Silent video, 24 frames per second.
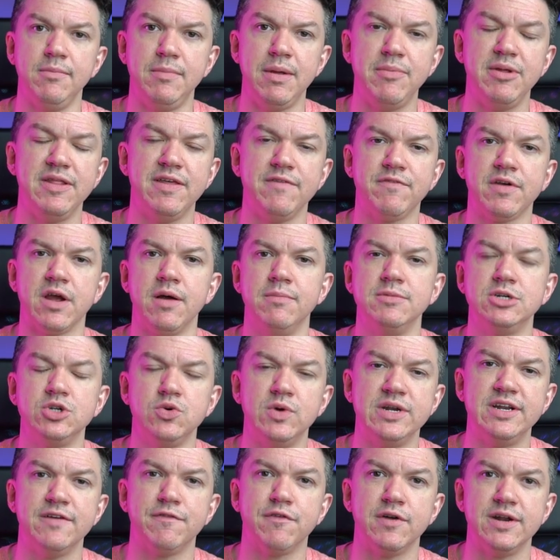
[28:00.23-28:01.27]
Maybe they've come to
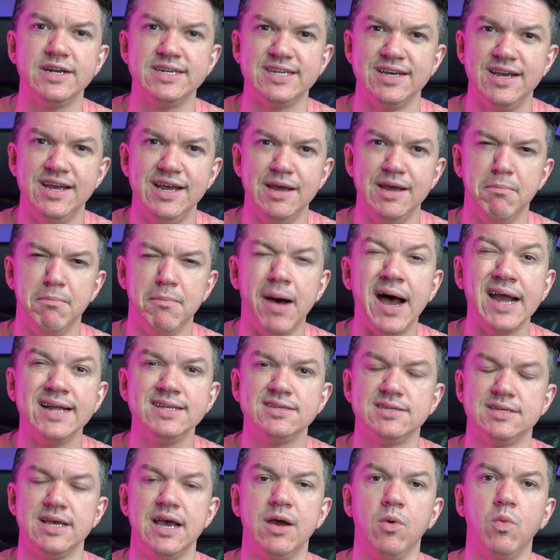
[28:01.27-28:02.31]
a different
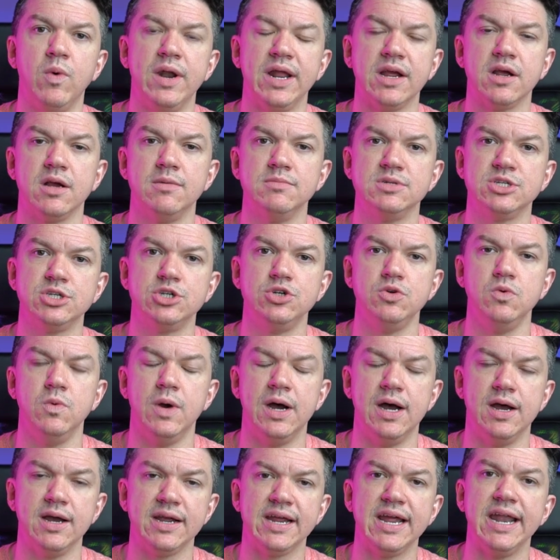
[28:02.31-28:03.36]
mindset when it comes to uh,